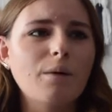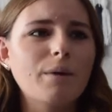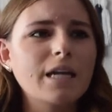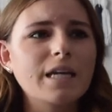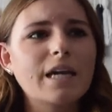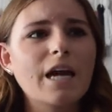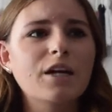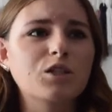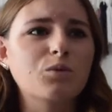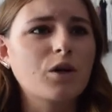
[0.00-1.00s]
Any
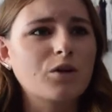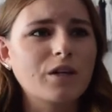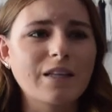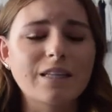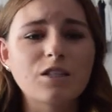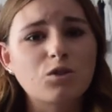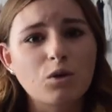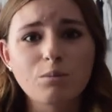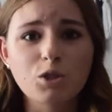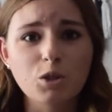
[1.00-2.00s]
character wandering, like the
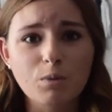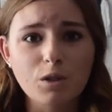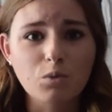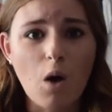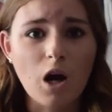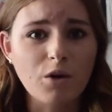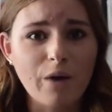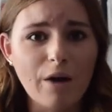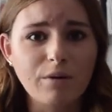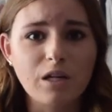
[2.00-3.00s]
stormtroopers walk
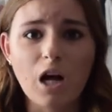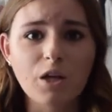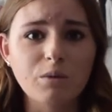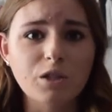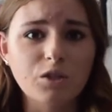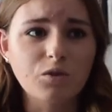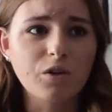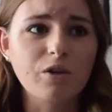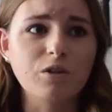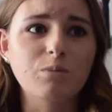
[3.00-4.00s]
around in Hollywood
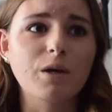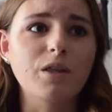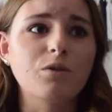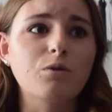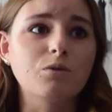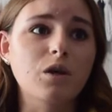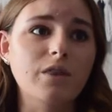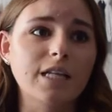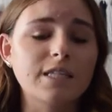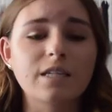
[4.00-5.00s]
Studios, but
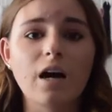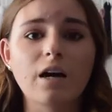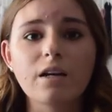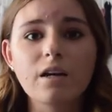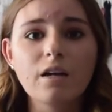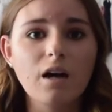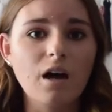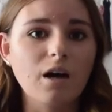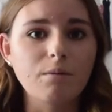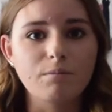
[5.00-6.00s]
that's not,
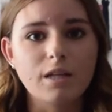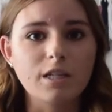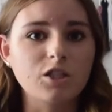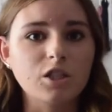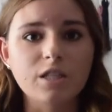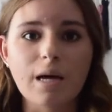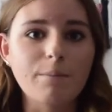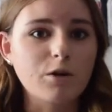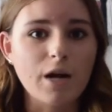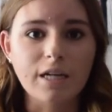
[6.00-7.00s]
that's just them
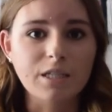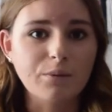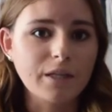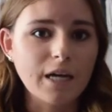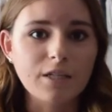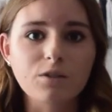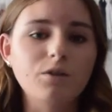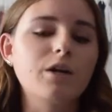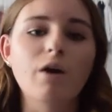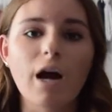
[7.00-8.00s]
interacting with guests, so
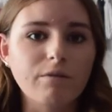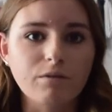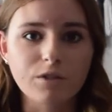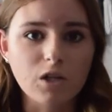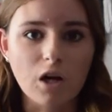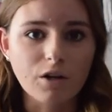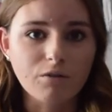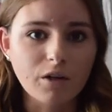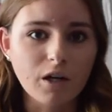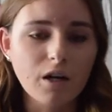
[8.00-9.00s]
they don't have a
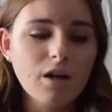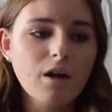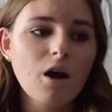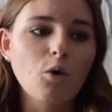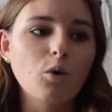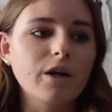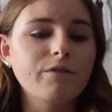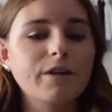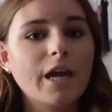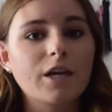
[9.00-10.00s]
photographer. Or
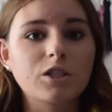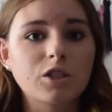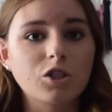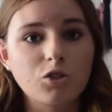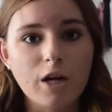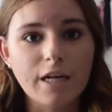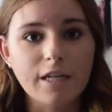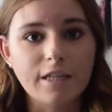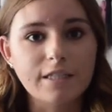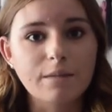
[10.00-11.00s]
if a character is training,
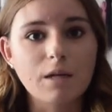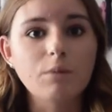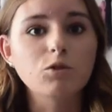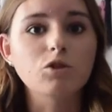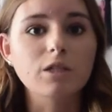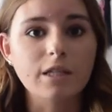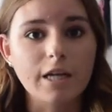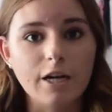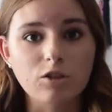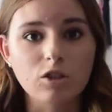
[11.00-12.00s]
like sometimes you see the
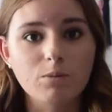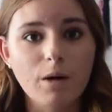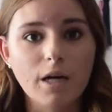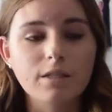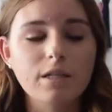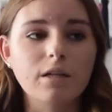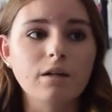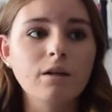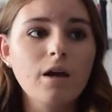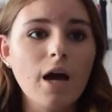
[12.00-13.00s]
character spots
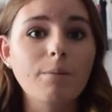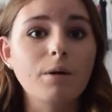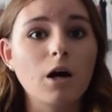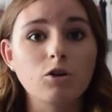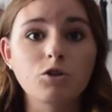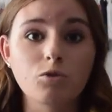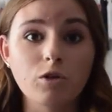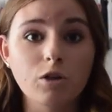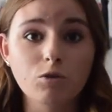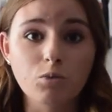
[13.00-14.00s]
in Epcot or
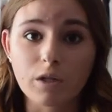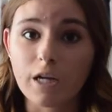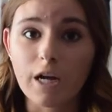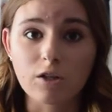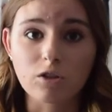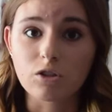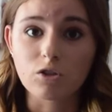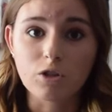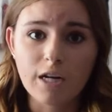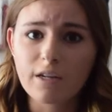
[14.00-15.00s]
Studios where characters are
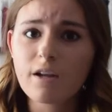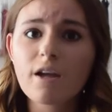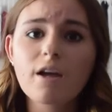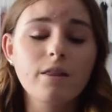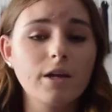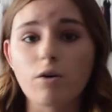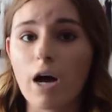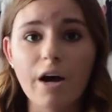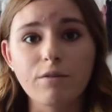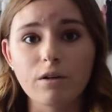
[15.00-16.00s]
training, they don't
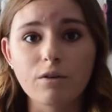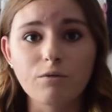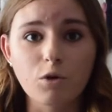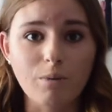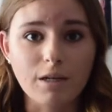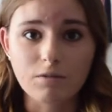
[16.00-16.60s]
have a PhotoPass